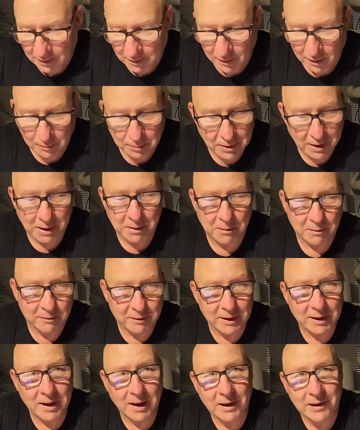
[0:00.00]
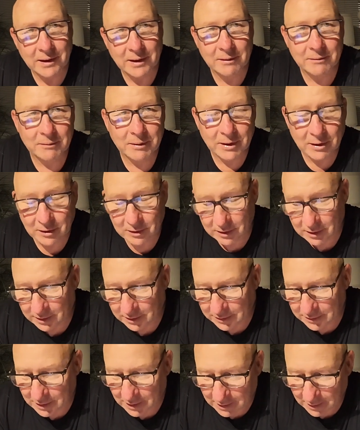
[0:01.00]
I'll play with it later when I
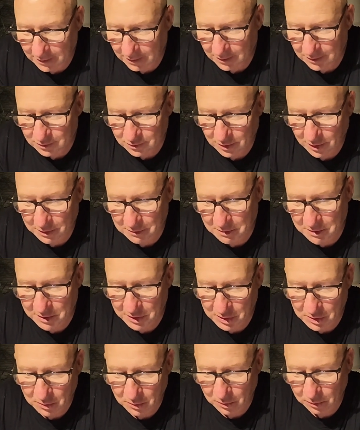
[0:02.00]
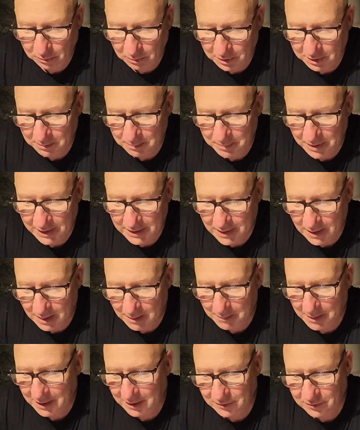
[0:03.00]
end trying to record. What a pain in
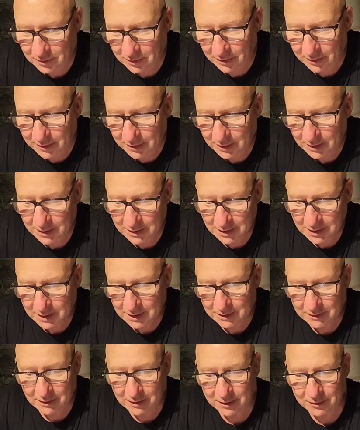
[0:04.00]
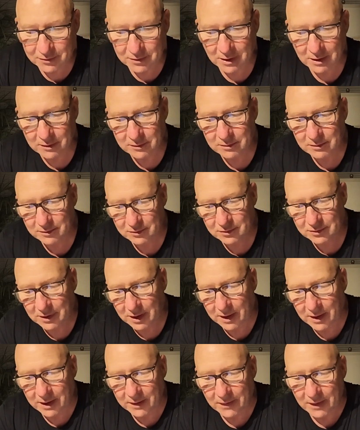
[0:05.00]
the backside. Right, so
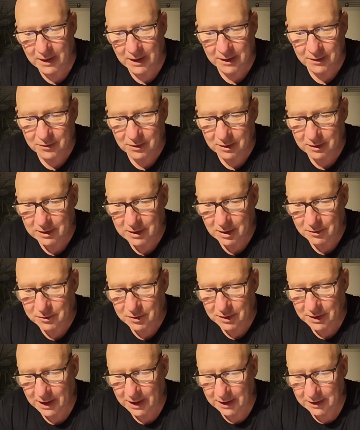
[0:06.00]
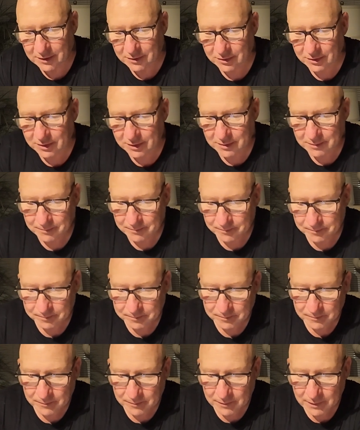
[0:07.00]
set it there. So you go to next.
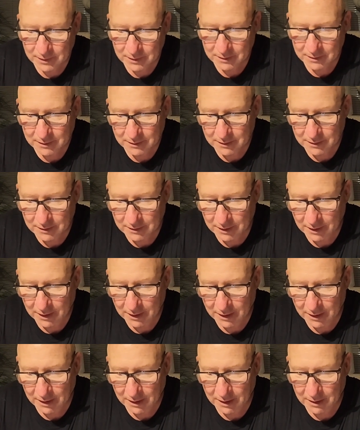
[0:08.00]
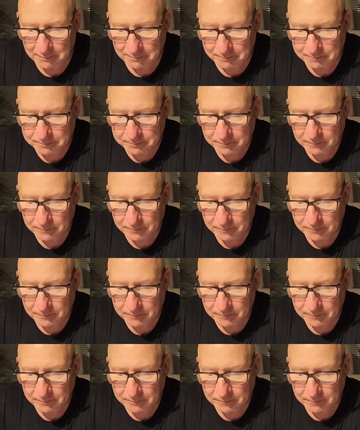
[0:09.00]
So